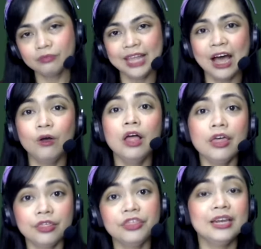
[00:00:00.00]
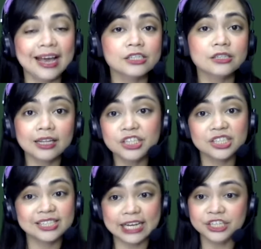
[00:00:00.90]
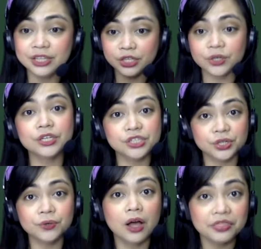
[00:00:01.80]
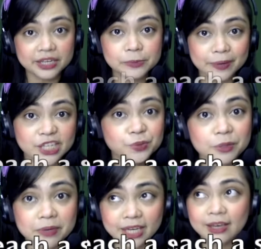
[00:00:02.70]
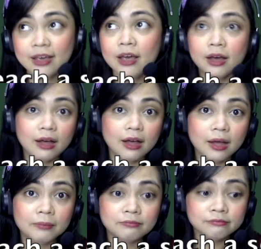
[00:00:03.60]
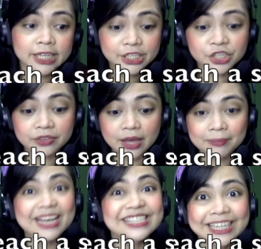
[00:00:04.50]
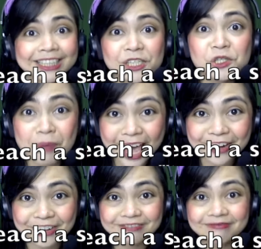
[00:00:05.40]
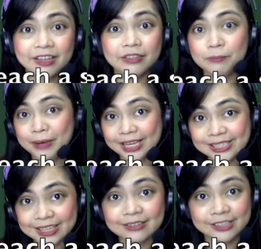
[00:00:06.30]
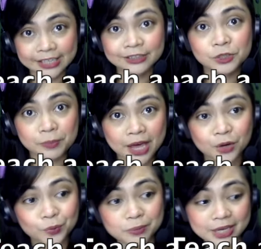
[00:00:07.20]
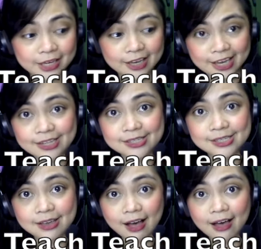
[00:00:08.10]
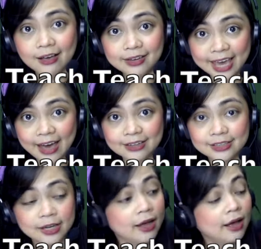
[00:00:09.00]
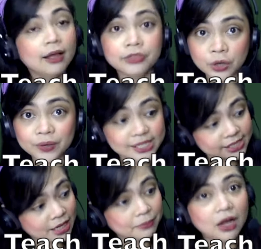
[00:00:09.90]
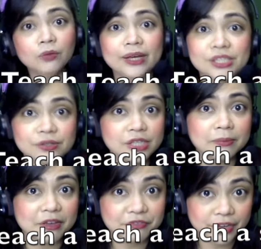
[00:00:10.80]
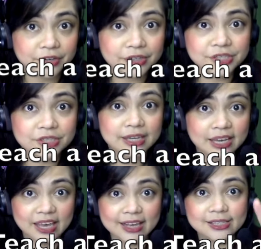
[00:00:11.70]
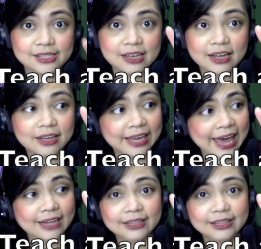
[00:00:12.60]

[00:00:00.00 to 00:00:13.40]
Now, the next knowledge extension that you could do on this page would be teaching them a sentence pattern. The basic sentence pattern would be, it's a cat. Notice that I'm always using my fingers. It's a cat.